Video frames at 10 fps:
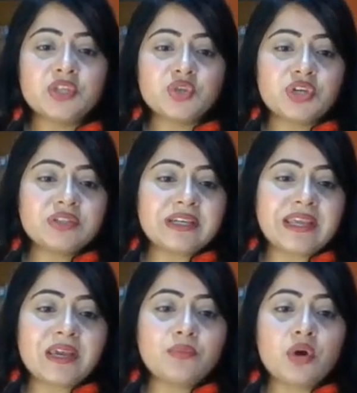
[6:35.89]
So here the
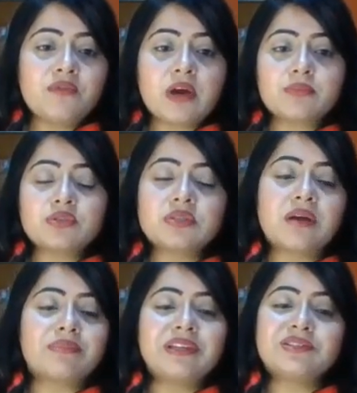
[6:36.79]
name of one person
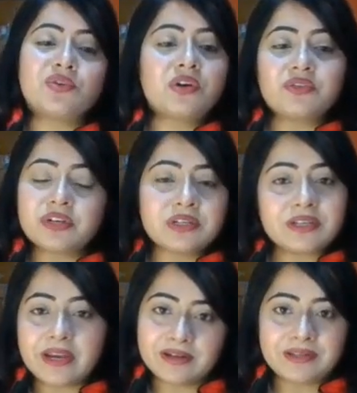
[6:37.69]
company is not written
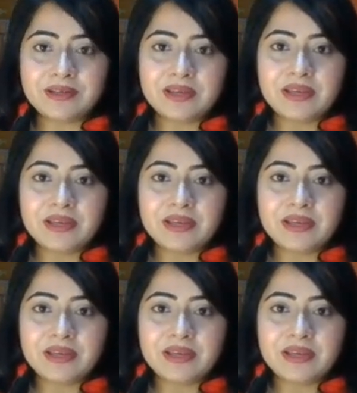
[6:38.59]
correctly.